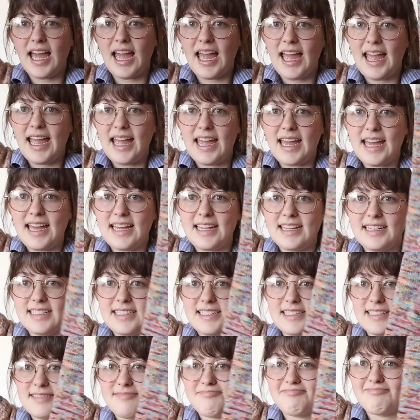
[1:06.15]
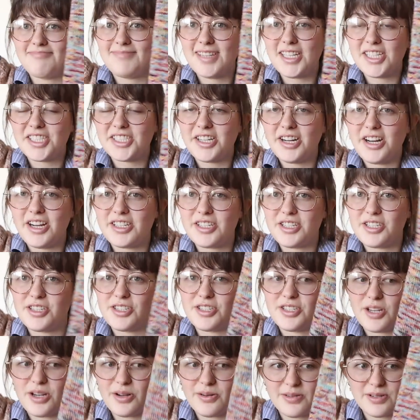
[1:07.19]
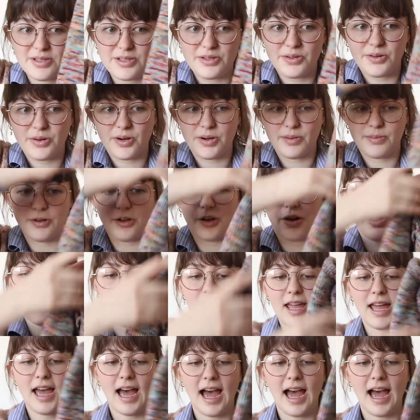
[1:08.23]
and they're so adorable.